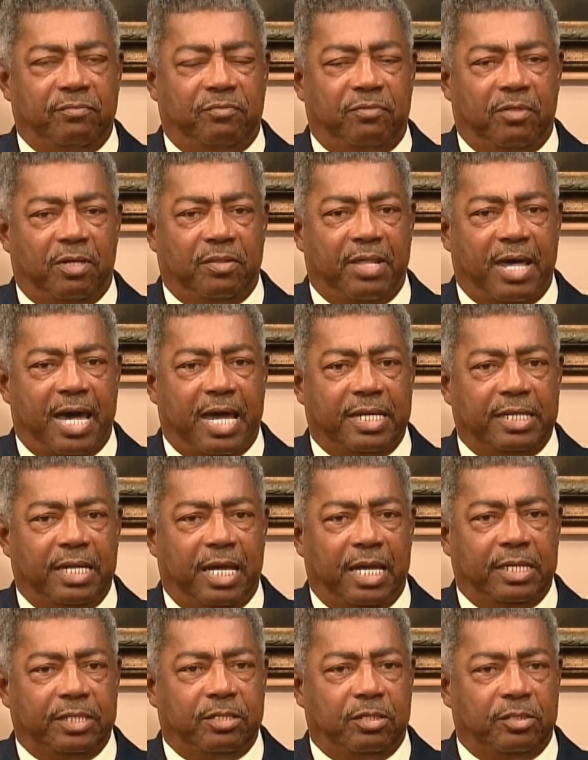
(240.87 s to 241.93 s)
for that
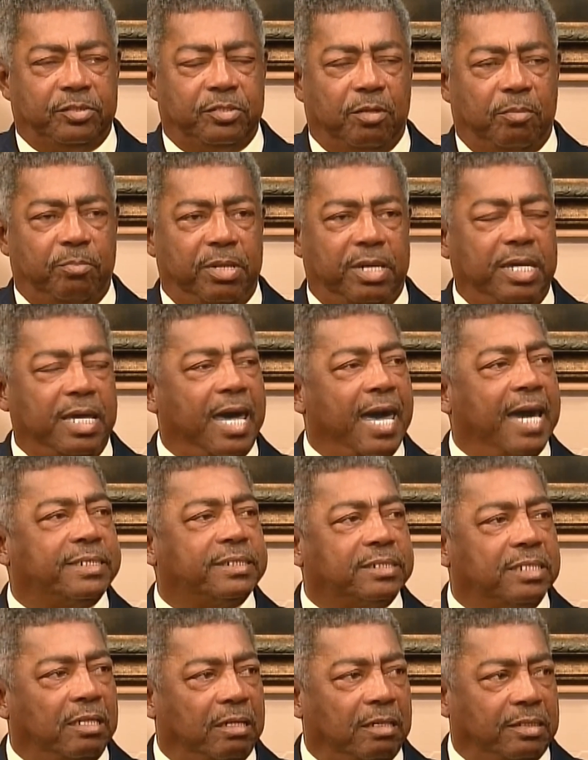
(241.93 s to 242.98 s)
to be
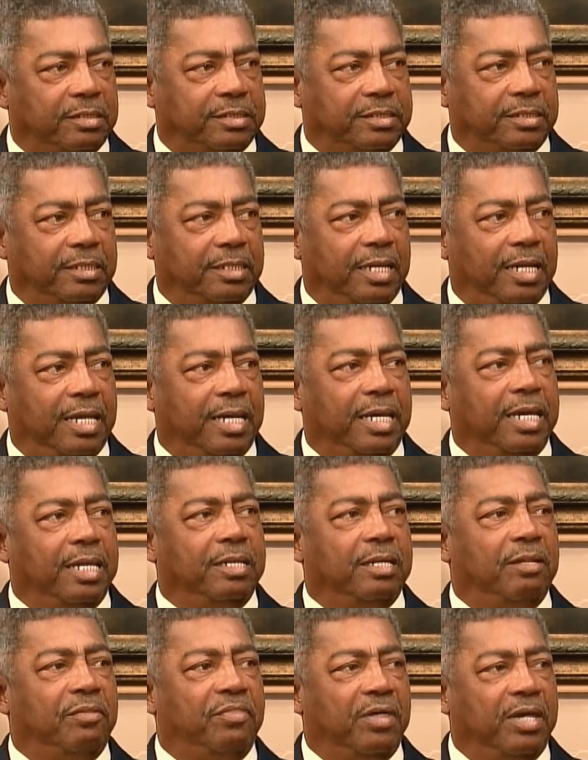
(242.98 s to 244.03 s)
excellent in
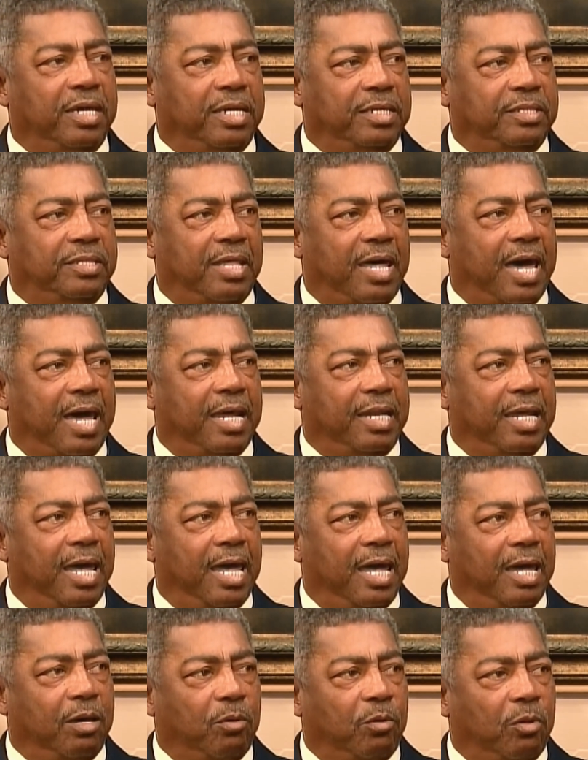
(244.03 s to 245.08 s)
the thing that
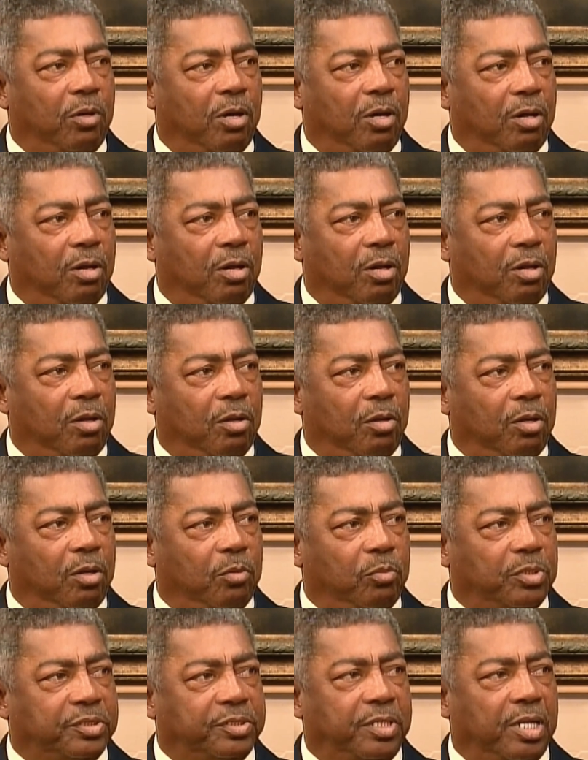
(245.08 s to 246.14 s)
it
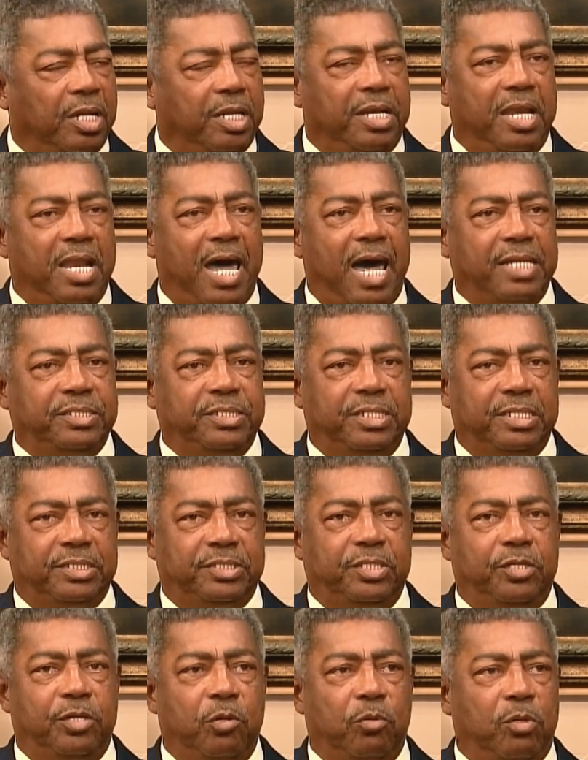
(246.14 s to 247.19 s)
was done, not just
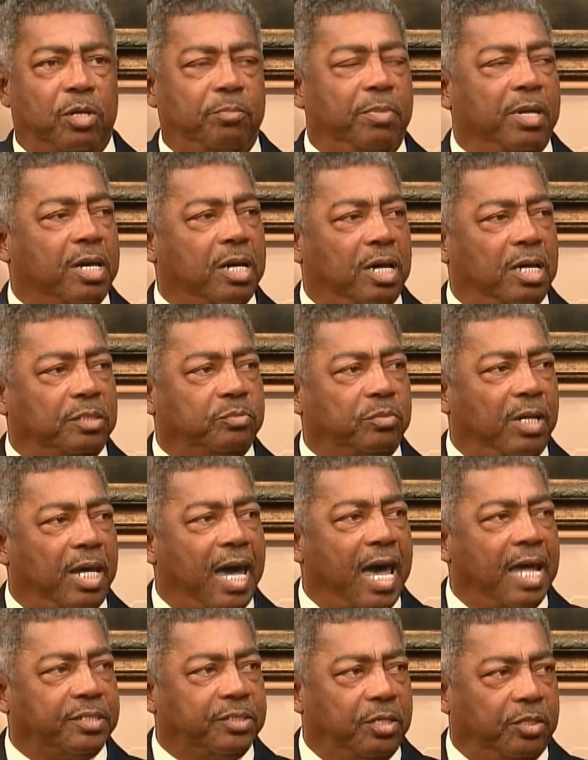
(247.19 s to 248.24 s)
do it because we
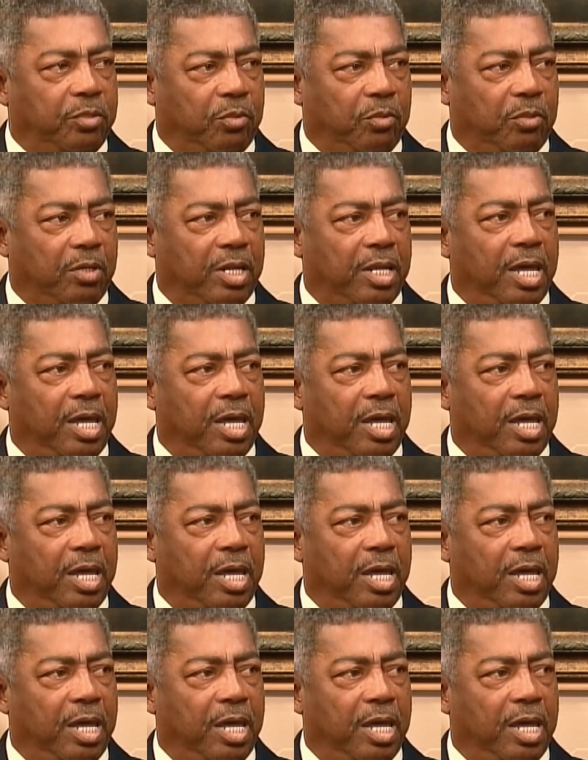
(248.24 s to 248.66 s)
had to do it.